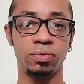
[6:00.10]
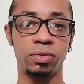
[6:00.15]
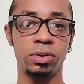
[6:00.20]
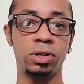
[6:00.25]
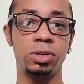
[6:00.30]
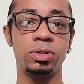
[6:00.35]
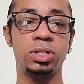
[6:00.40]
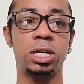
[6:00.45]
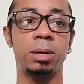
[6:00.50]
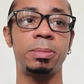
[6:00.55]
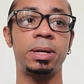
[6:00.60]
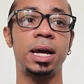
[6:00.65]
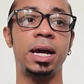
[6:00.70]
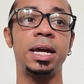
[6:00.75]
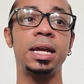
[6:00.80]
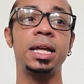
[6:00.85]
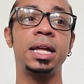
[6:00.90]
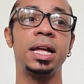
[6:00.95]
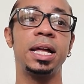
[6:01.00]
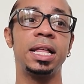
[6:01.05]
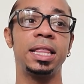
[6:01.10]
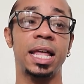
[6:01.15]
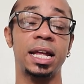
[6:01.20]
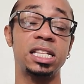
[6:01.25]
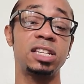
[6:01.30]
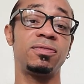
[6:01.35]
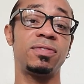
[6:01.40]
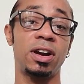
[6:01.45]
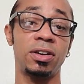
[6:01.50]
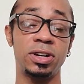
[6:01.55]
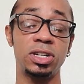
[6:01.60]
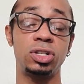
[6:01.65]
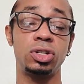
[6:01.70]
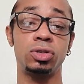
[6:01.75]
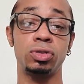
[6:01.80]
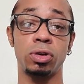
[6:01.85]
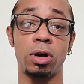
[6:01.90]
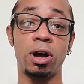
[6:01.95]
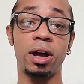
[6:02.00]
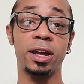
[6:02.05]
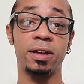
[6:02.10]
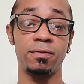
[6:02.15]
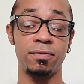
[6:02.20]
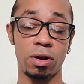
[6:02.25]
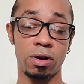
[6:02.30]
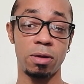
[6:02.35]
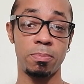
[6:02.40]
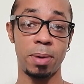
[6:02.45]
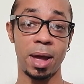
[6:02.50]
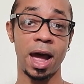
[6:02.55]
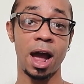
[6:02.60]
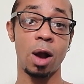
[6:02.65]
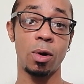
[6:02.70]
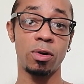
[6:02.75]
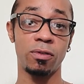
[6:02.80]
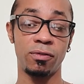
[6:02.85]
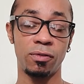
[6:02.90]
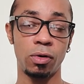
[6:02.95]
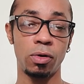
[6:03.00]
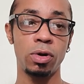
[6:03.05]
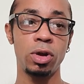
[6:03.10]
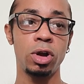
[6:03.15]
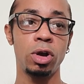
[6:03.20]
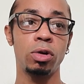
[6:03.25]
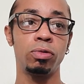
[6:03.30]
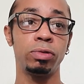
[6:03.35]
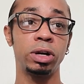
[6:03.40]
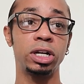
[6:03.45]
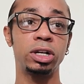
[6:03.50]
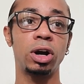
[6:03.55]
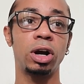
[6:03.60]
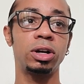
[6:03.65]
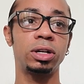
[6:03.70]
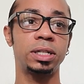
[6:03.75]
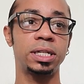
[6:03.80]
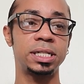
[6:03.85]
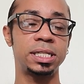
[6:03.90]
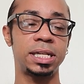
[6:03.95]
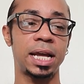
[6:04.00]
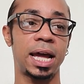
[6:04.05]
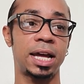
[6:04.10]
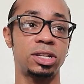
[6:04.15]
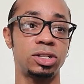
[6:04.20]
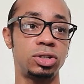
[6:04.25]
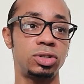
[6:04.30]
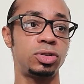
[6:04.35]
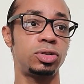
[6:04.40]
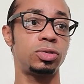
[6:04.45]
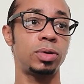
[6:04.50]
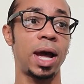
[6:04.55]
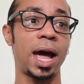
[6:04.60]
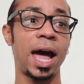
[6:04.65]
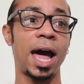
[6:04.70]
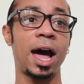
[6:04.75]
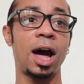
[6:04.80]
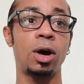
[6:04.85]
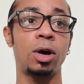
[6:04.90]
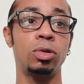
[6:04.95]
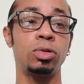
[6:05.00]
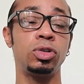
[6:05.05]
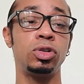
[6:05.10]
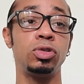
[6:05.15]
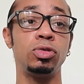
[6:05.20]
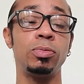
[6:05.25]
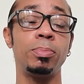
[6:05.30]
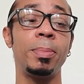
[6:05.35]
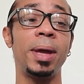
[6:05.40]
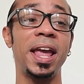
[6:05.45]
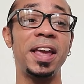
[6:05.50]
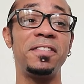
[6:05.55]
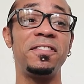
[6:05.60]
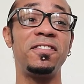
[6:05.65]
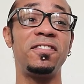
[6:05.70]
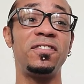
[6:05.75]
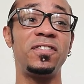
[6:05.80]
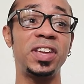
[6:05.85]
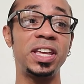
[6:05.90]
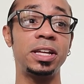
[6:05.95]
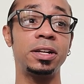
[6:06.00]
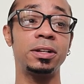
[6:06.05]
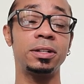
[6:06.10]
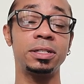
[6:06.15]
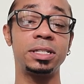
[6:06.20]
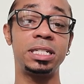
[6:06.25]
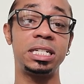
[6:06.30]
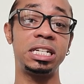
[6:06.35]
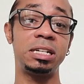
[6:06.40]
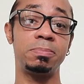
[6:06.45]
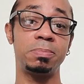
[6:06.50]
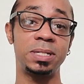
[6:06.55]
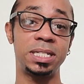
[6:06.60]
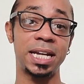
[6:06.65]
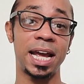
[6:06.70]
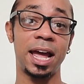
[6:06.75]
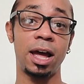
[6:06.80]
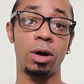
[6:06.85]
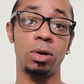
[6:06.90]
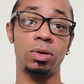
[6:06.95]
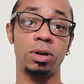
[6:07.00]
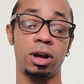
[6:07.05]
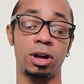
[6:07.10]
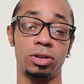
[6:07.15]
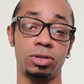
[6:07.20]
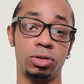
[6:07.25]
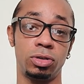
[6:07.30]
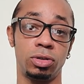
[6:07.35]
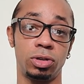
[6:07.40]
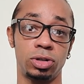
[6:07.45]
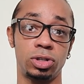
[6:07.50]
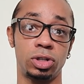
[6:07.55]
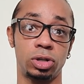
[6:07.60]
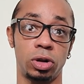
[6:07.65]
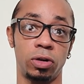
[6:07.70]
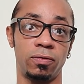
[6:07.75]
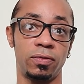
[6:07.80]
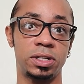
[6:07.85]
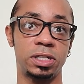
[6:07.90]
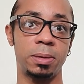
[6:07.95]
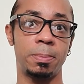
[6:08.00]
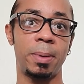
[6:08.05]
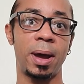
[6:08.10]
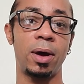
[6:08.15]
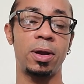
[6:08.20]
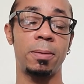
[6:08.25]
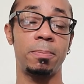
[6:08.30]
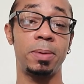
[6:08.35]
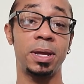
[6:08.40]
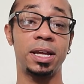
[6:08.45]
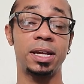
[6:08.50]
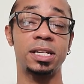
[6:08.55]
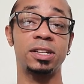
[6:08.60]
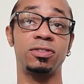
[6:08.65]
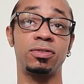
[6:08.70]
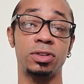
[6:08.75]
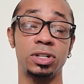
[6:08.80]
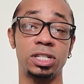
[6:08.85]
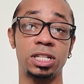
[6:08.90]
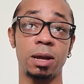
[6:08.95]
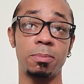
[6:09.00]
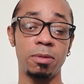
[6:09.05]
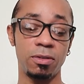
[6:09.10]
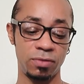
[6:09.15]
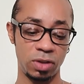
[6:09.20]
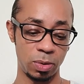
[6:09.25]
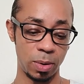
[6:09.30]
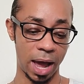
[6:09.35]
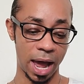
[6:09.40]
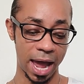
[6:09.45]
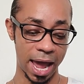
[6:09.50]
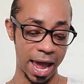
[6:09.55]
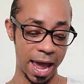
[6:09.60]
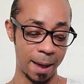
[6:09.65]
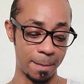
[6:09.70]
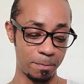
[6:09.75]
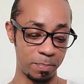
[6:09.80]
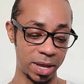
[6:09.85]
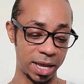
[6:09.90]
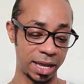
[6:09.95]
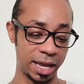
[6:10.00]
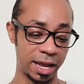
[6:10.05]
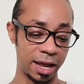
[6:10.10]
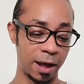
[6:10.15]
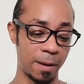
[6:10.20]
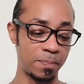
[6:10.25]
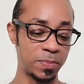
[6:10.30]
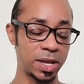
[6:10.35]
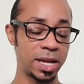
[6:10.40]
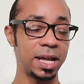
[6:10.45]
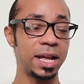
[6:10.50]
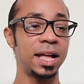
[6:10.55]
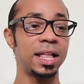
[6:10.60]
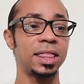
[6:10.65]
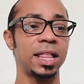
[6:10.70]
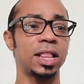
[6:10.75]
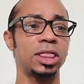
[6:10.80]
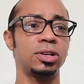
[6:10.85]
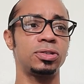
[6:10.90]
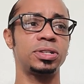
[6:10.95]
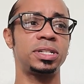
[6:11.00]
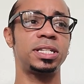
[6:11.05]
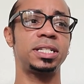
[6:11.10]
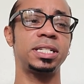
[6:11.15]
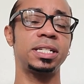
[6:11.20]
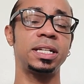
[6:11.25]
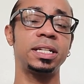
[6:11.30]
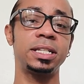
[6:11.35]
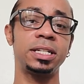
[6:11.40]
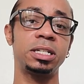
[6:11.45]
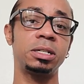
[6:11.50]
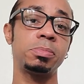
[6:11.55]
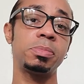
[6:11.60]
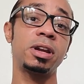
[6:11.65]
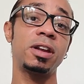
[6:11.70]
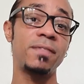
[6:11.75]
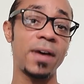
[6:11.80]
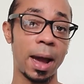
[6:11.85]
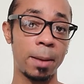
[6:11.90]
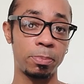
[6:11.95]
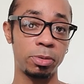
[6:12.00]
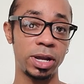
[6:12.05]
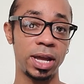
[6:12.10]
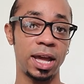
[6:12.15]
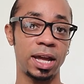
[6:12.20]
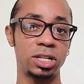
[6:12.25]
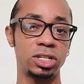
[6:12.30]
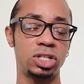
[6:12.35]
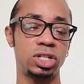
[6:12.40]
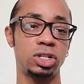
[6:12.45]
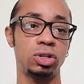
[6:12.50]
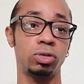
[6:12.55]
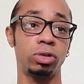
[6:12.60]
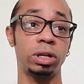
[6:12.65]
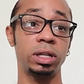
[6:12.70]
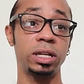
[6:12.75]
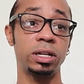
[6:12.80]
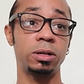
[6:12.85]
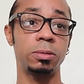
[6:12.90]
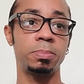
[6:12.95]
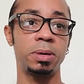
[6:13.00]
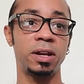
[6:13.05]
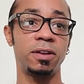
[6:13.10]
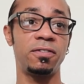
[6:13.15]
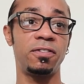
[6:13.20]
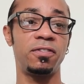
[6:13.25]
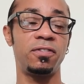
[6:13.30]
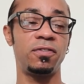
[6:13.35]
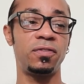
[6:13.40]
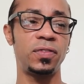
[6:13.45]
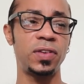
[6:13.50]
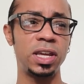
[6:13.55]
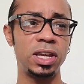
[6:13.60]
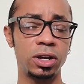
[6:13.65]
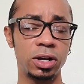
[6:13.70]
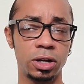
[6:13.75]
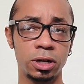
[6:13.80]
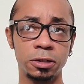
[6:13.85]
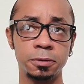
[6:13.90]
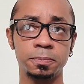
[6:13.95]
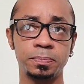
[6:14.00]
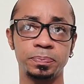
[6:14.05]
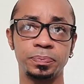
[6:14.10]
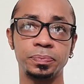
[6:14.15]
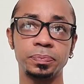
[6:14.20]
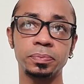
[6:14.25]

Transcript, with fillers: for you, Gemini, that's very strong and very powerful, regardless as to how you may feel deep down under the surface about it. Because for some of you, I am picking up that there's still a little bit of apprehension or a little bit of fear.